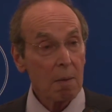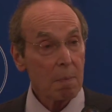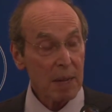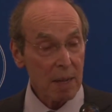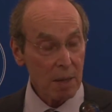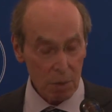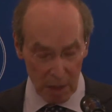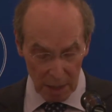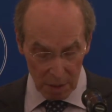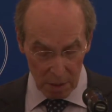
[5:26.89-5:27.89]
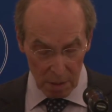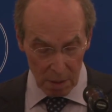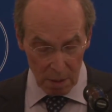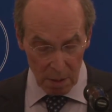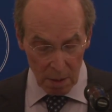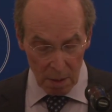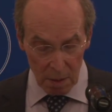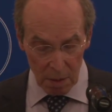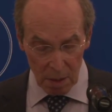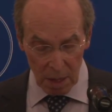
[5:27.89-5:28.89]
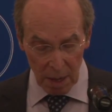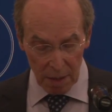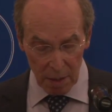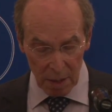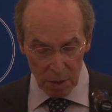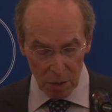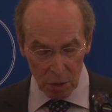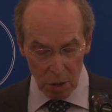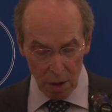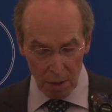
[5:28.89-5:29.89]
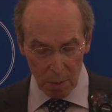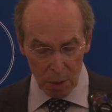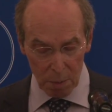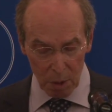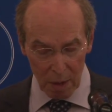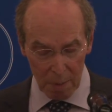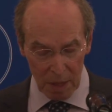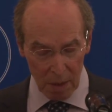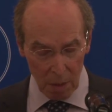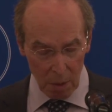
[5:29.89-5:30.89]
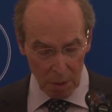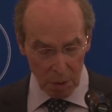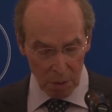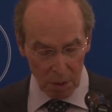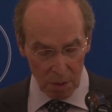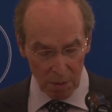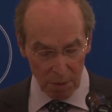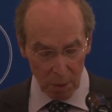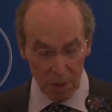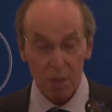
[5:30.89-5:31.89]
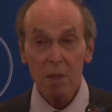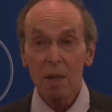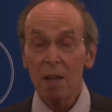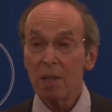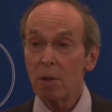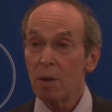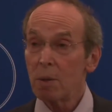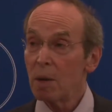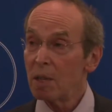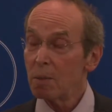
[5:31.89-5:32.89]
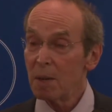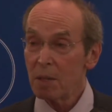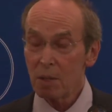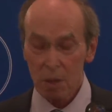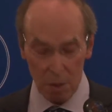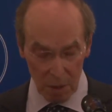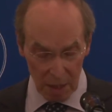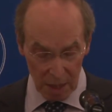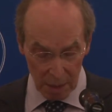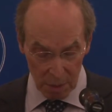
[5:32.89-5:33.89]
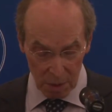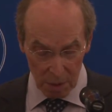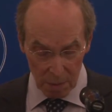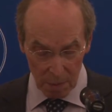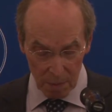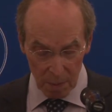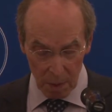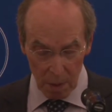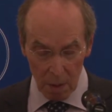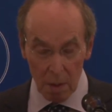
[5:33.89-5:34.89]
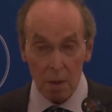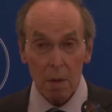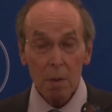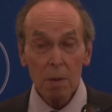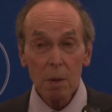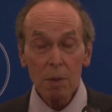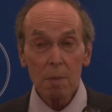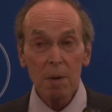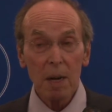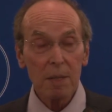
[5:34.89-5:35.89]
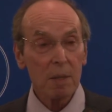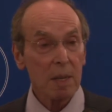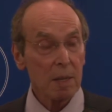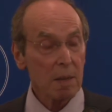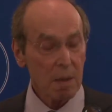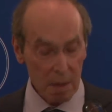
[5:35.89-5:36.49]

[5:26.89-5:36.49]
By contrast, the United Nations Charter was prohibiting all uses of force unless authorized by the Security Council. No surprise, then,